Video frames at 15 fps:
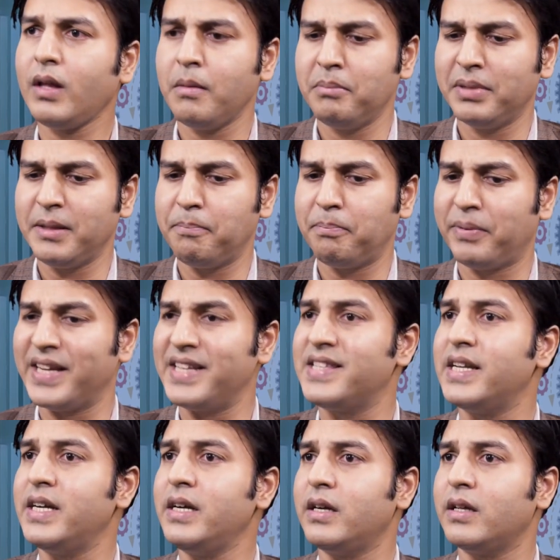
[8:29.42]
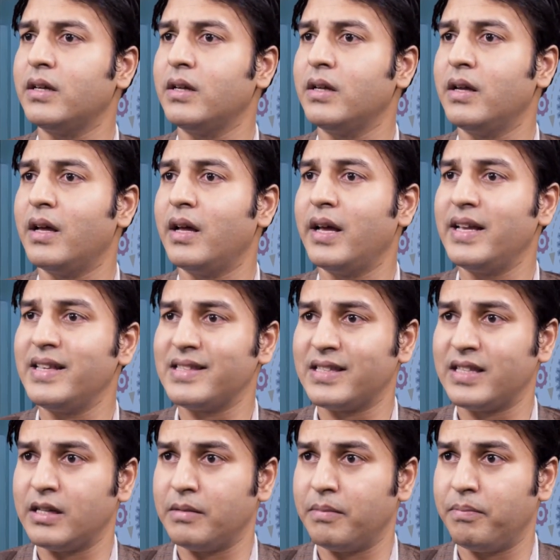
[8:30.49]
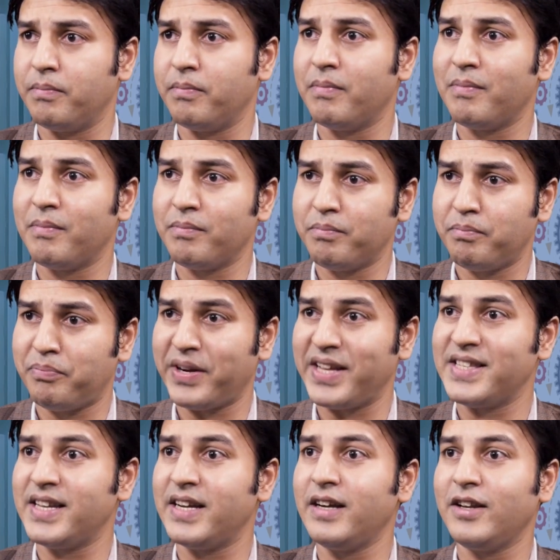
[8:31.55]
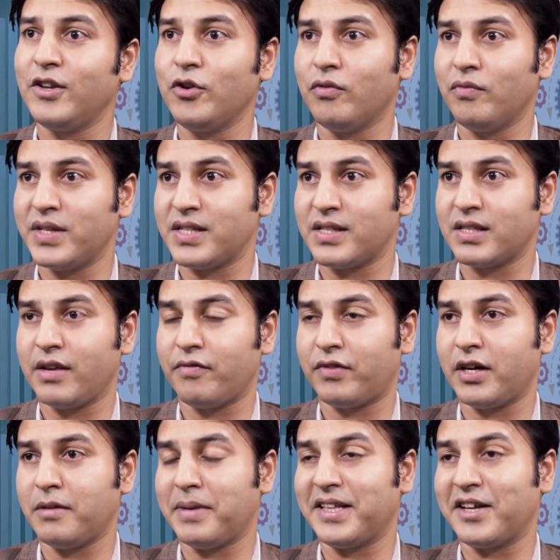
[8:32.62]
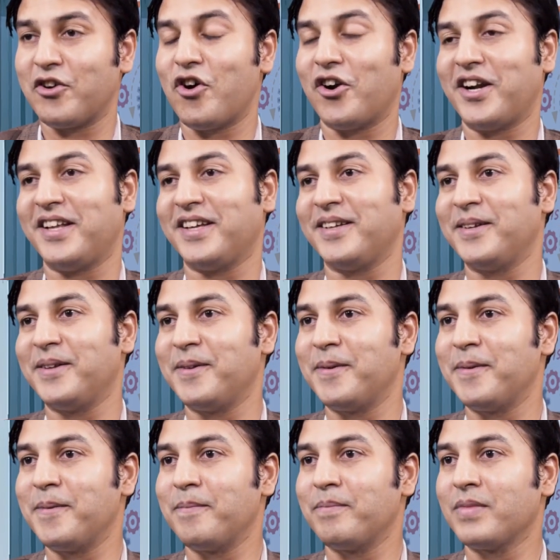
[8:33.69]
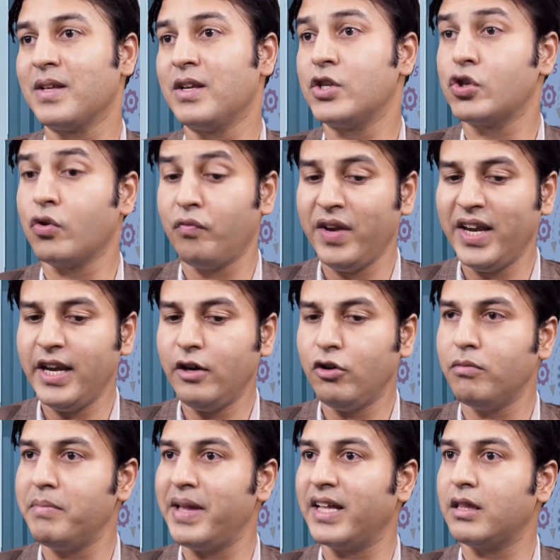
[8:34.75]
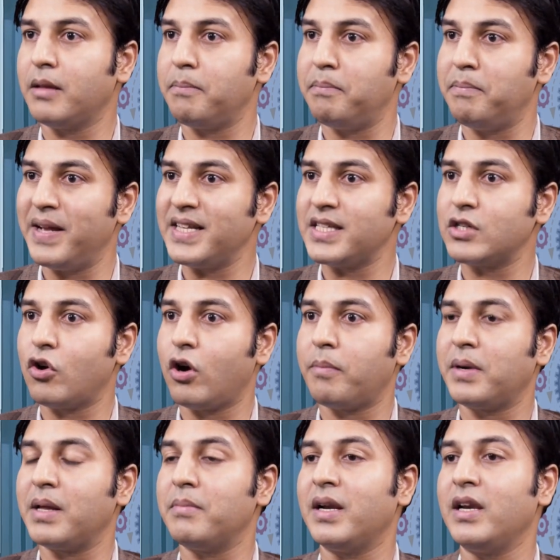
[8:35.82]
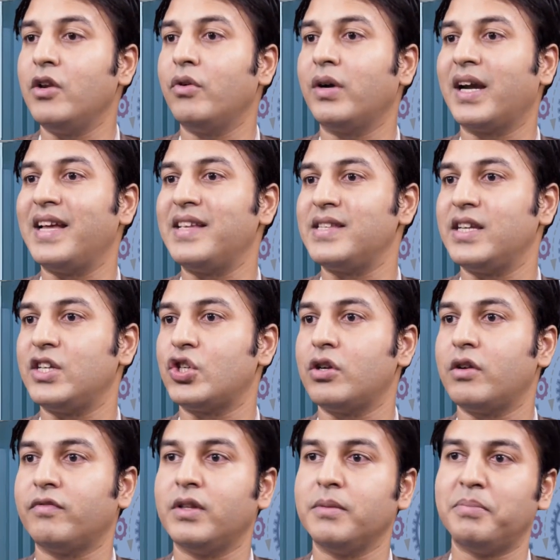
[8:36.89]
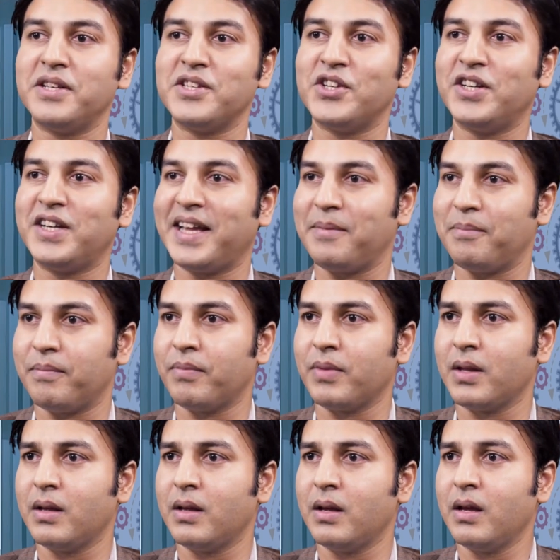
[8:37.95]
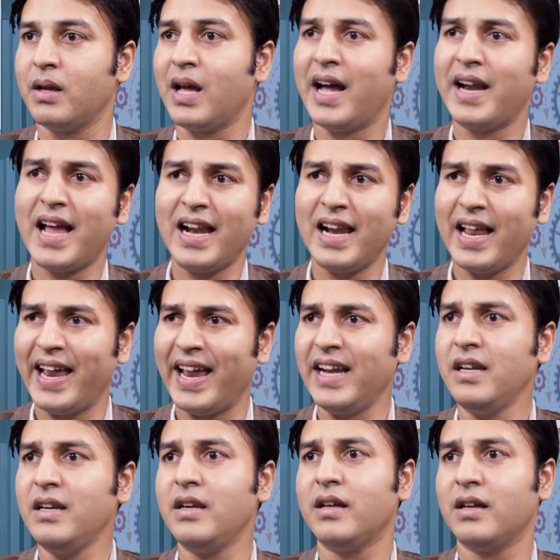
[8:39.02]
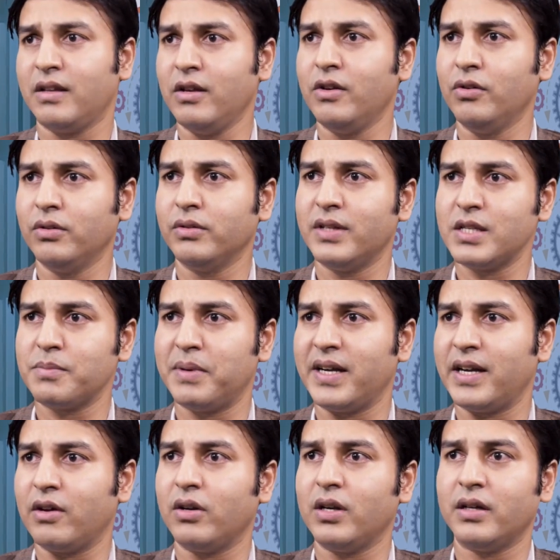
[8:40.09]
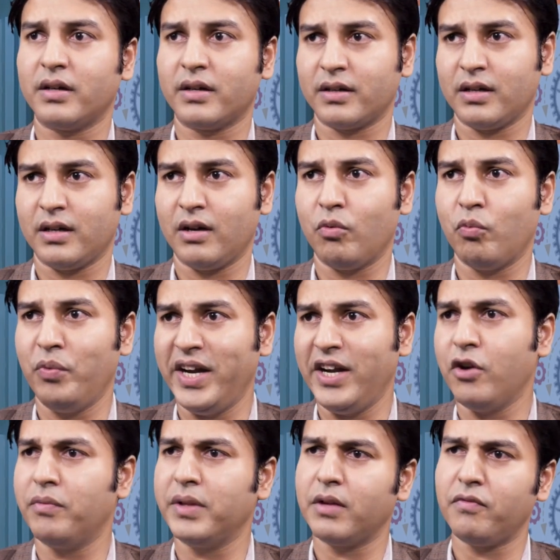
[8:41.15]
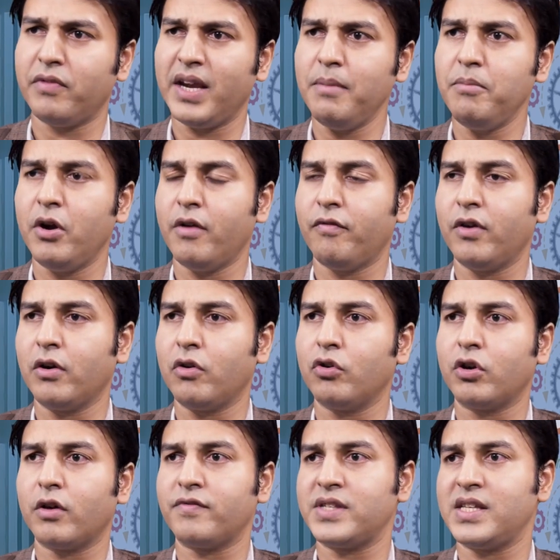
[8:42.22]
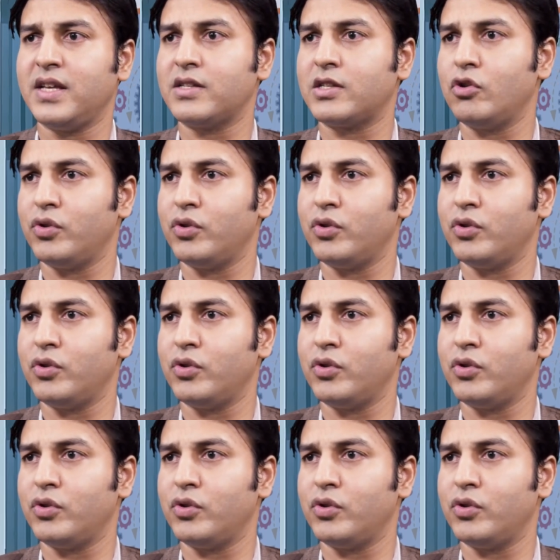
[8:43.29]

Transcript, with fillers: But the present is the present, you know, which is gifted by the God. So we need to make the best optimal utilization of the present time. And I'll end, you know, this particular uh, video with a very beautiful quote of C.S.